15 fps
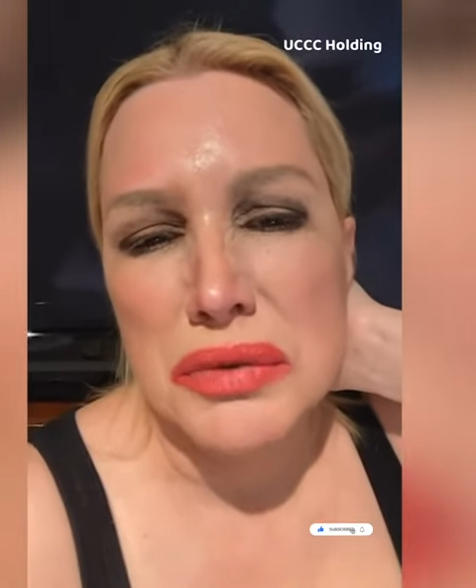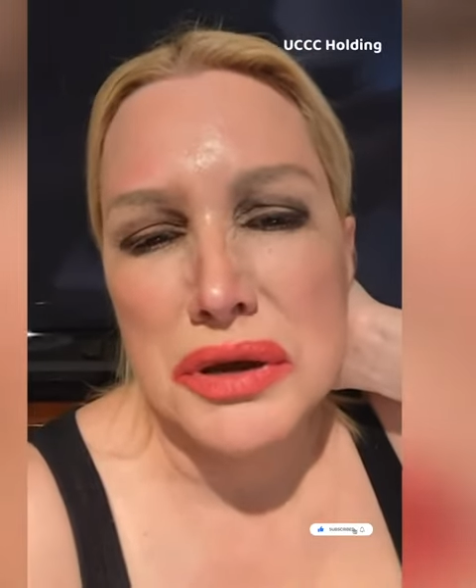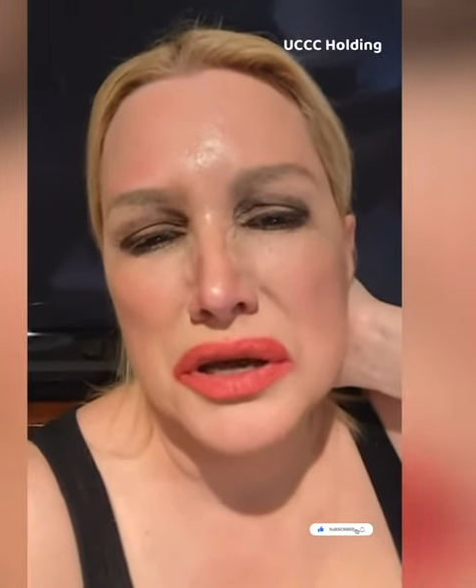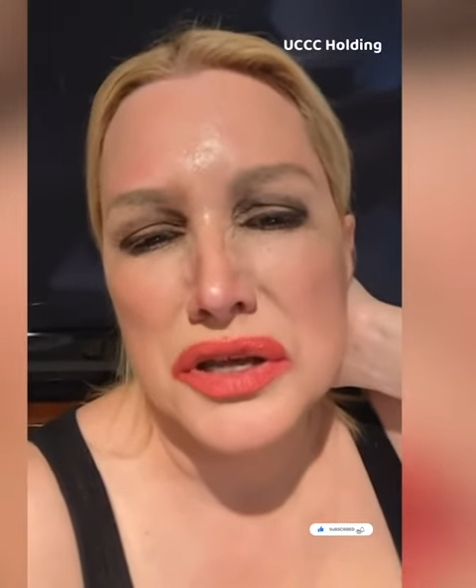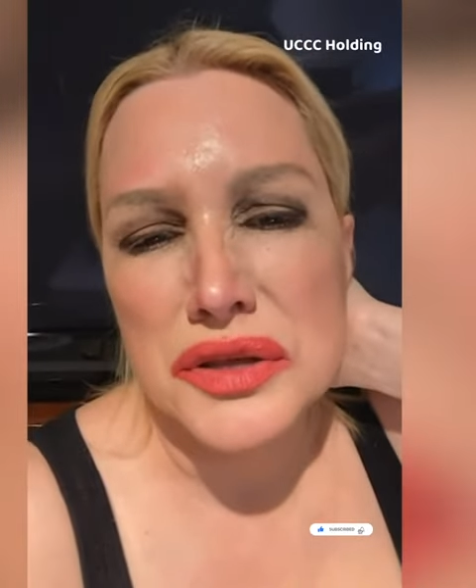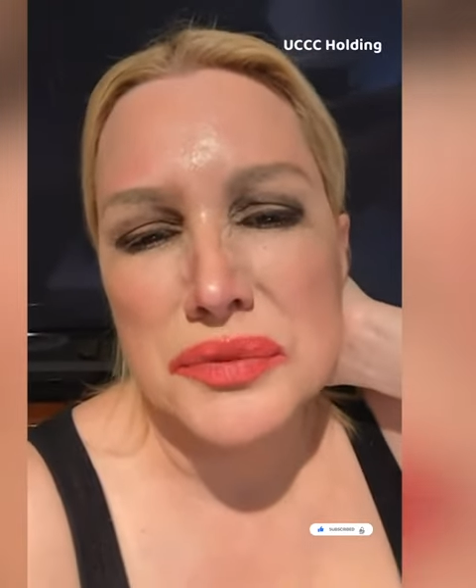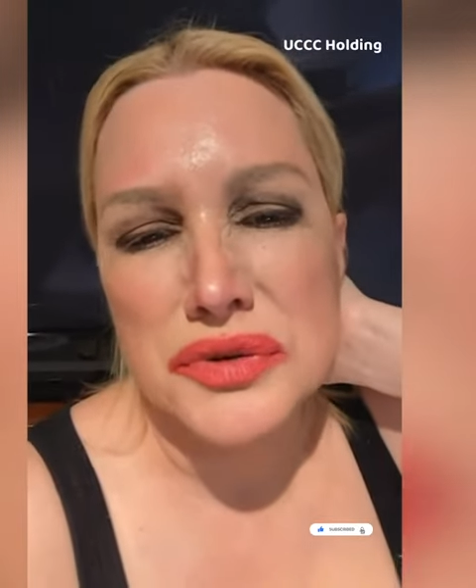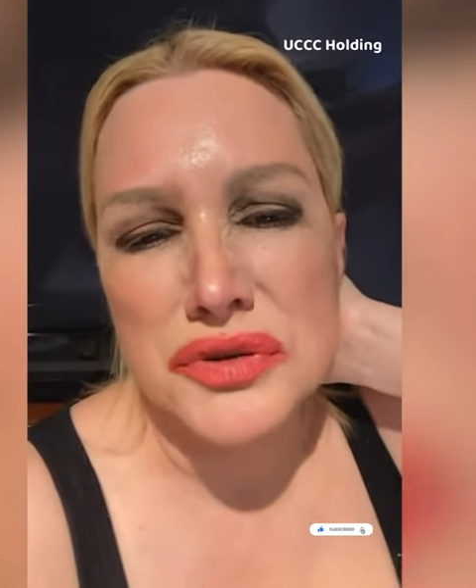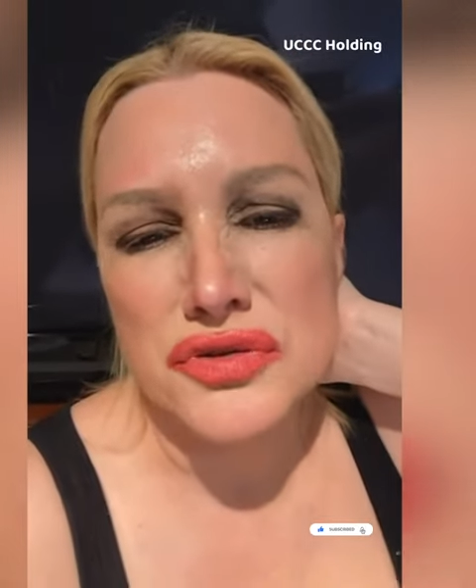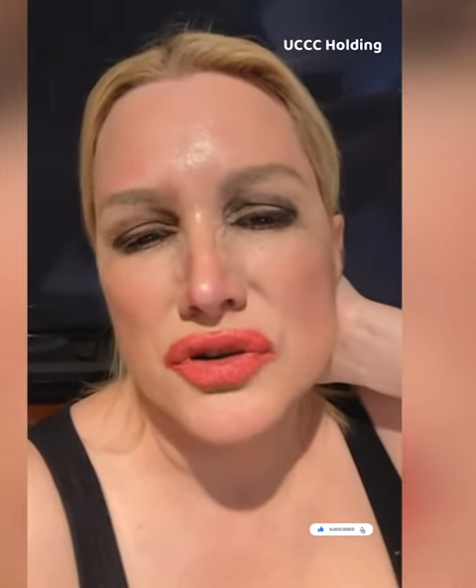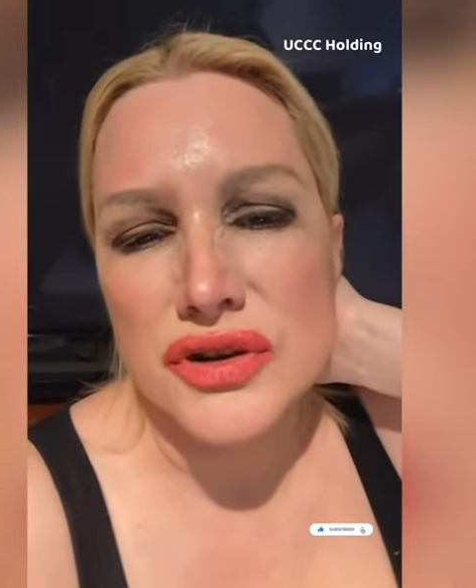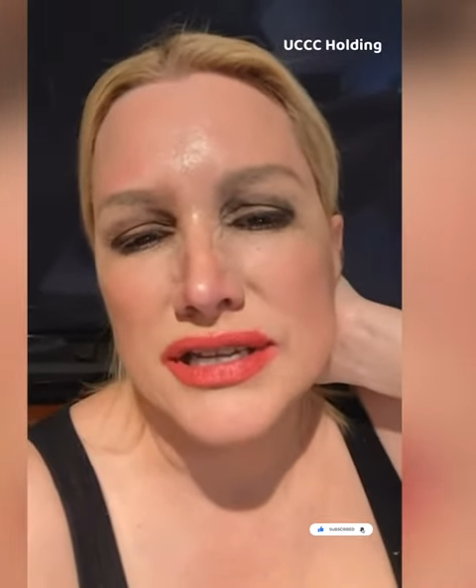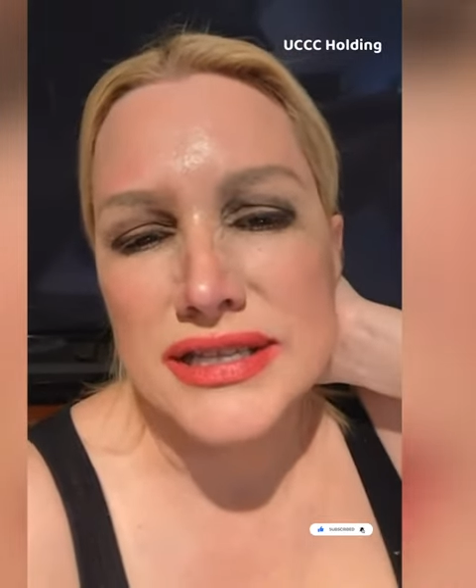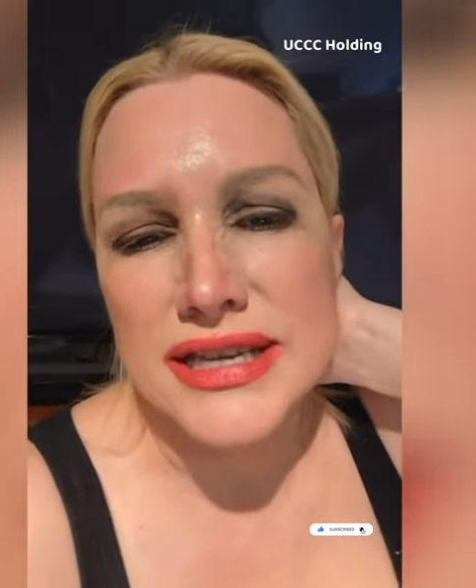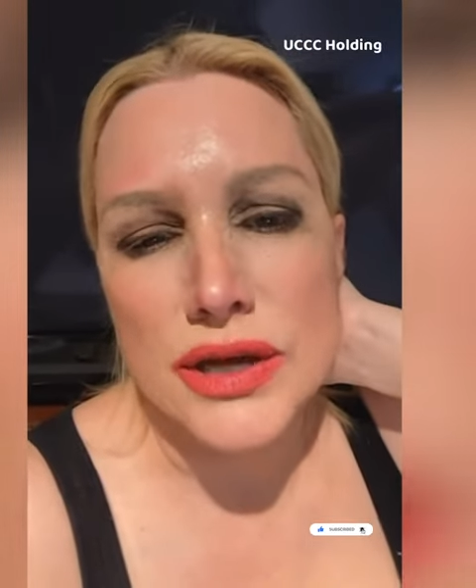husband's
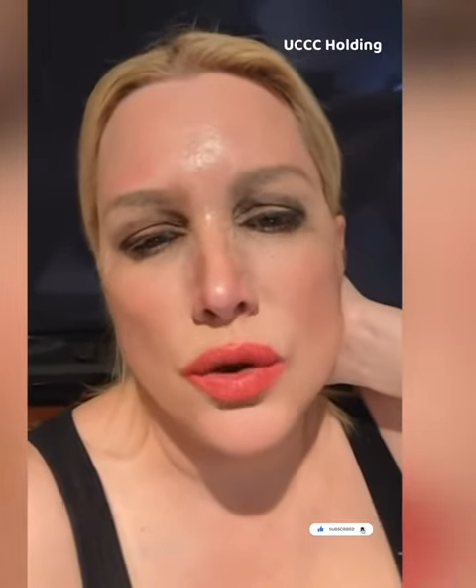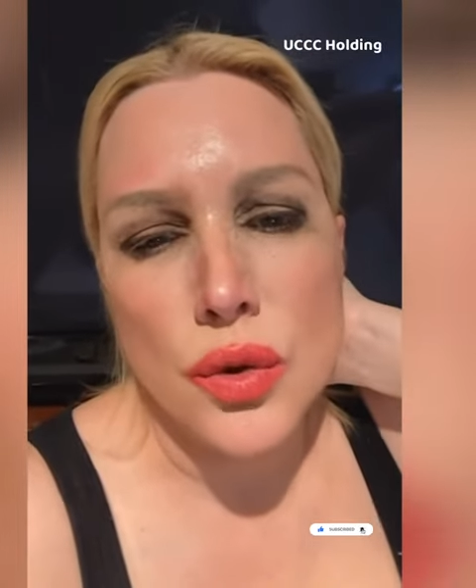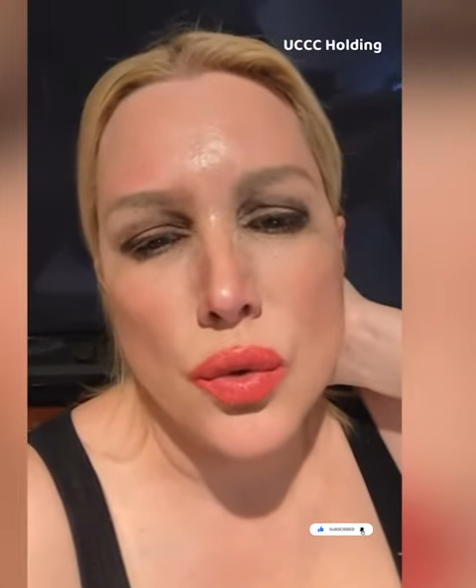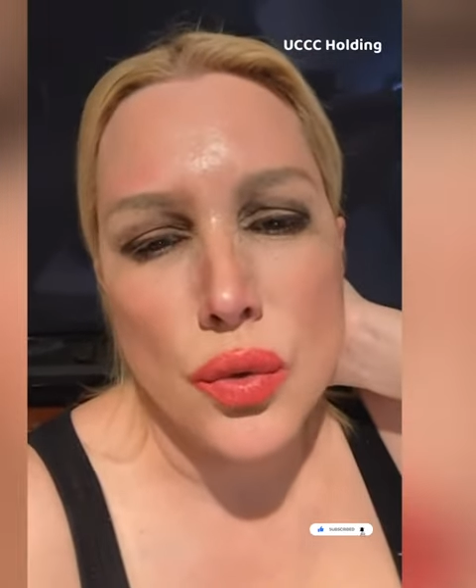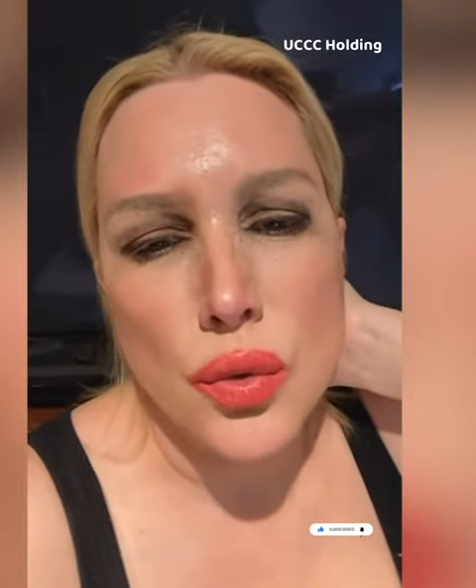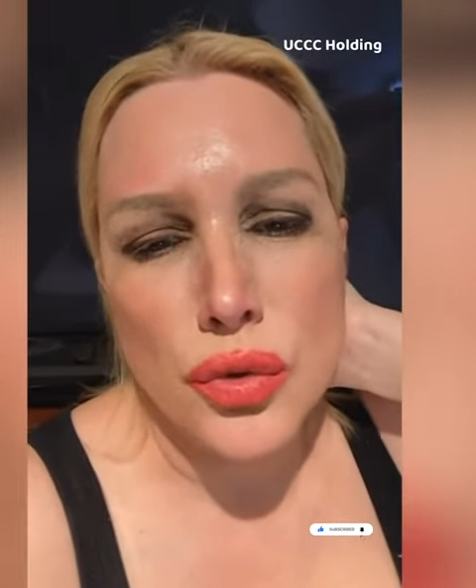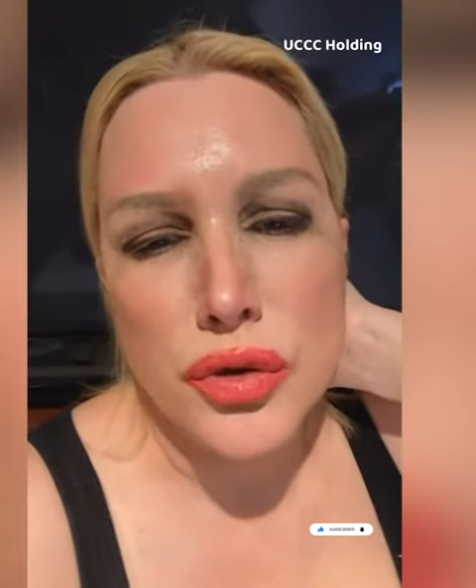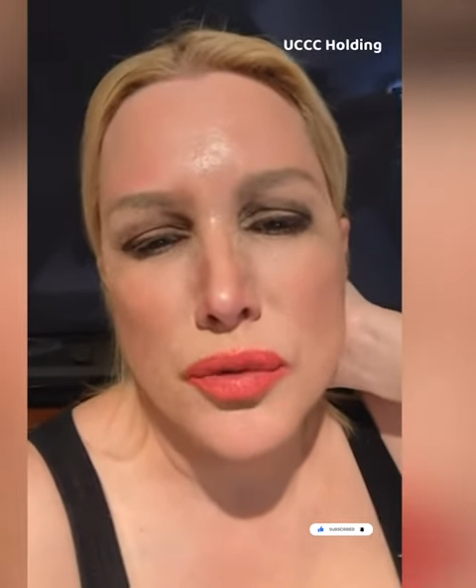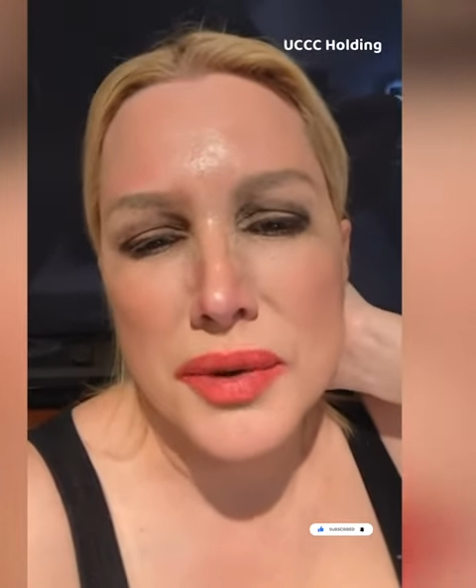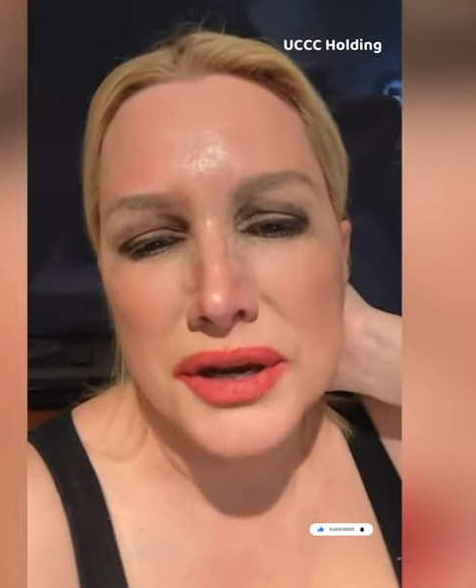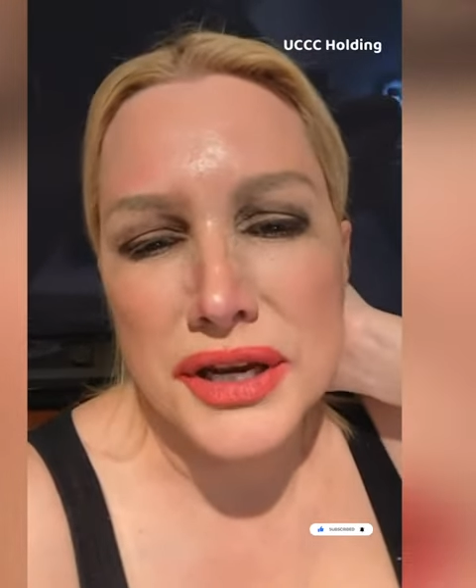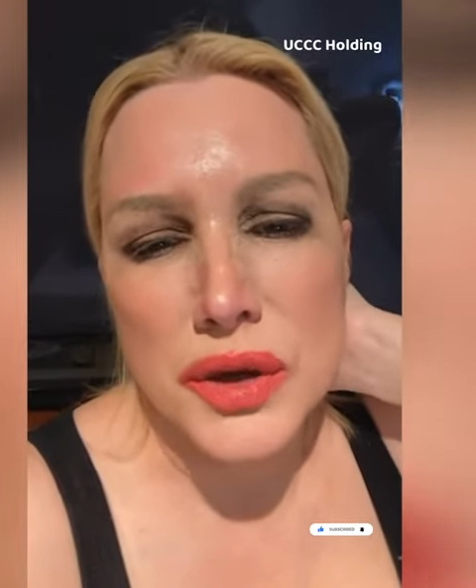trying to take all the money